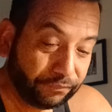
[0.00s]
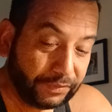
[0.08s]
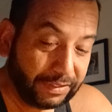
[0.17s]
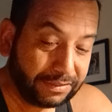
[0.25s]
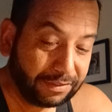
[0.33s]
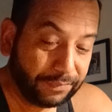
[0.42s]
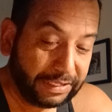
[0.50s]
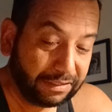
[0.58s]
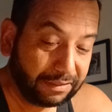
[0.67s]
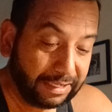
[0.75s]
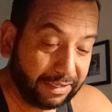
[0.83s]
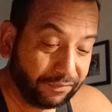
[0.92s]
That's a big
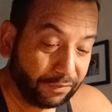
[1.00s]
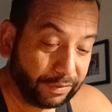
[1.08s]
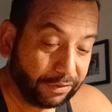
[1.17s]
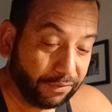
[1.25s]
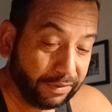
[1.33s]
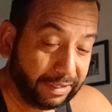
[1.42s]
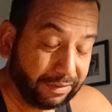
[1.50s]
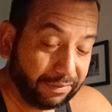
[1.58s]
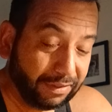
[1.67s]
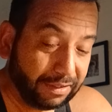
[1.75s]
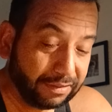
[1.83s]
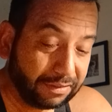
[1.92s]
thing for recruiting
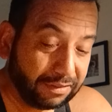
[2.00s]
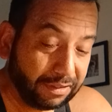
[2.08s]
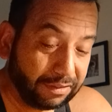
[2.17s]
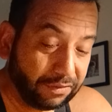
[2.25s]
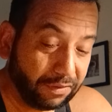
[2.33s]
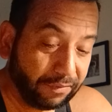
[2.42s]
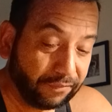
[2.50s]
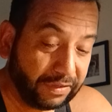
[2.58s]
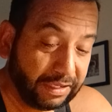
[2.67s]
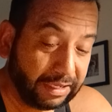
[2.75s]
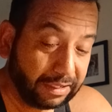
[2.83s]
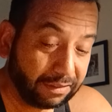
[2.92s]
in
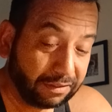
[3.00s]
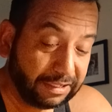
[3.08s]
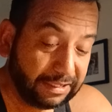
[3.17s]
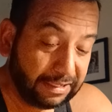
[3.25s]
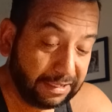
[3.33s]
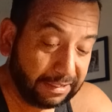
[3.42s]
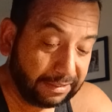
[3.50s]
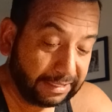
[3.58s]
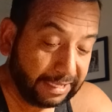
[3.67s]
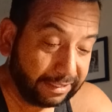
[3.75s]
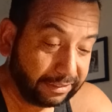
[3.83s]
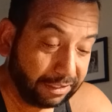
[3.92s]
UNLV, and they
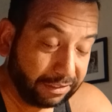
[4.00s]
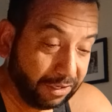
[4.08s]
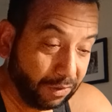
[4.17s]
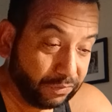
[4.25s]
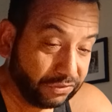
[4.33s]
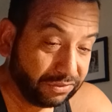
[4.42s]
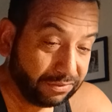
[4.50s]
got a young coach,